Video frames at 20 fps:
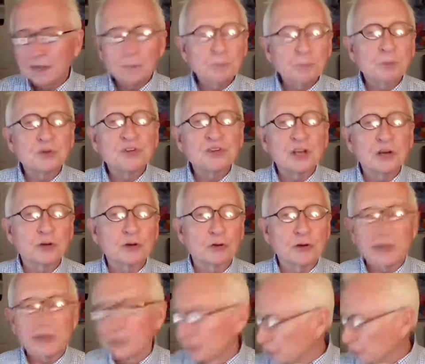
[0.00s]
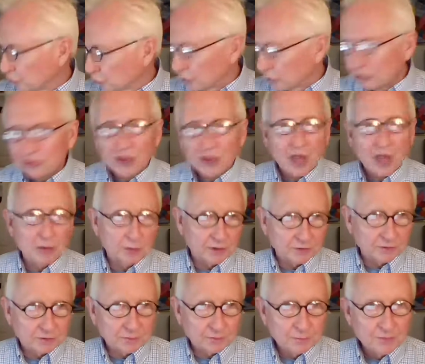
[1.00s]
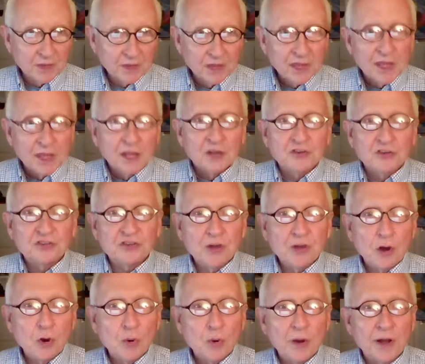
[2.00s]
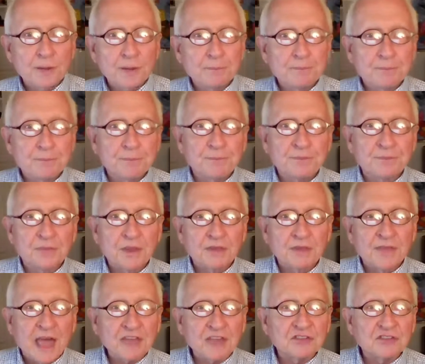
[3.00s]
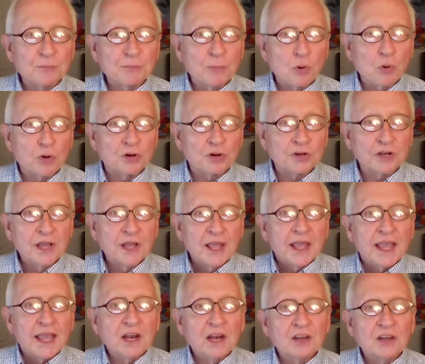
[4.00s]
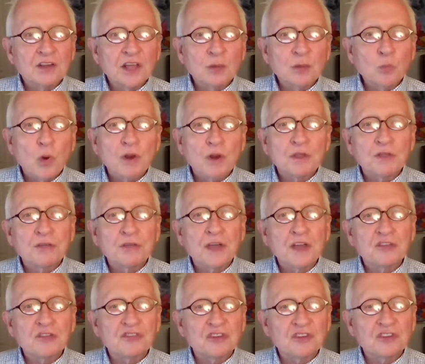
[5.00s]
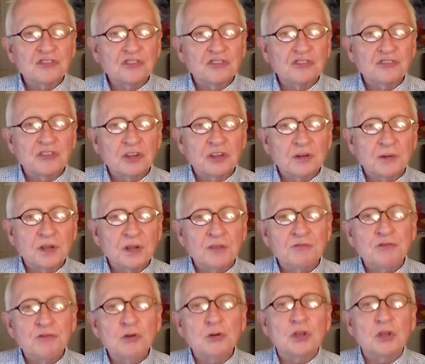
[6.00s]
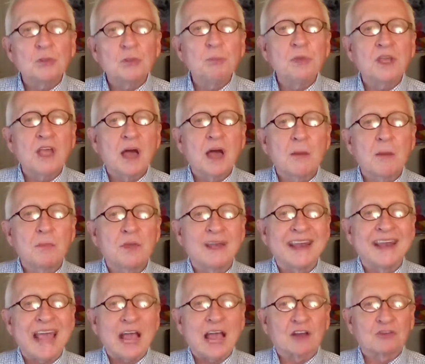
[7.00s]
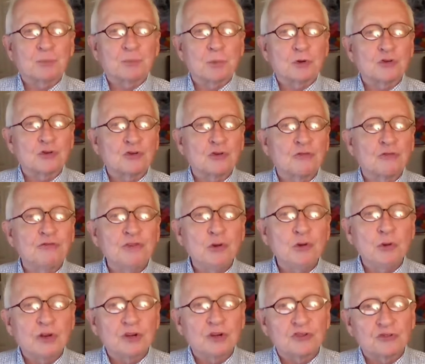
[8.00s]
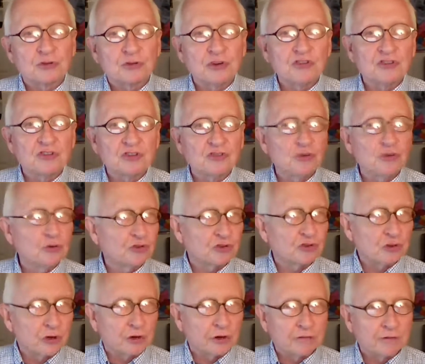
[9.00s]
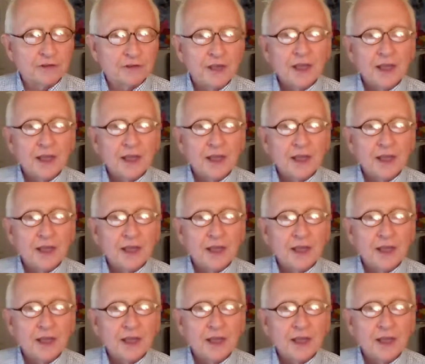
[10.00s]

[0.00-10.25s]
particular industry segments. So that's important. And one of the things is that if you can become an expert to a few industries that you serve,